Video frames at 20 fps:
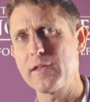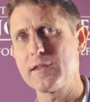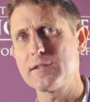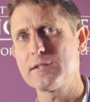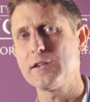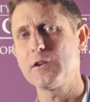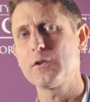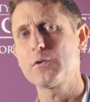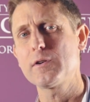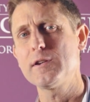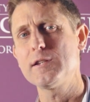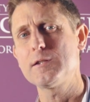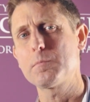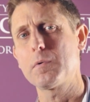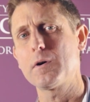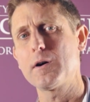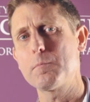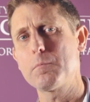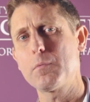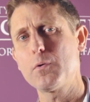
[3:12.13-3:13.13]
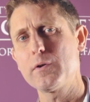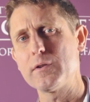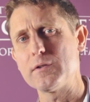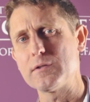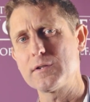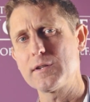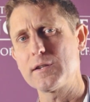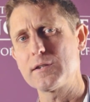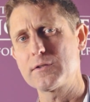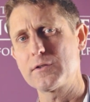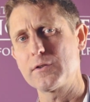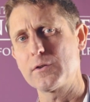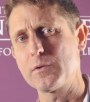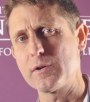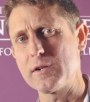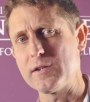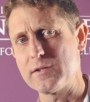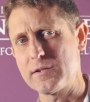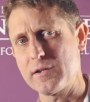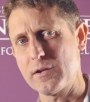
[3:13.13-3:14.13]
has increased by zero point six
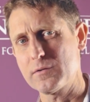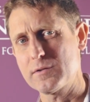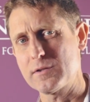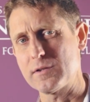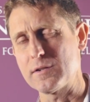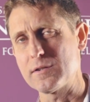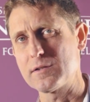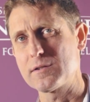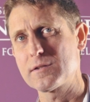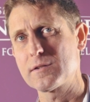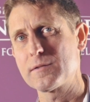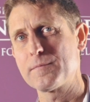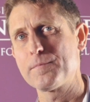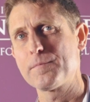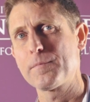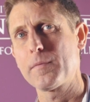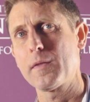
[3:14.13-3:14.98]
degrees Celsius,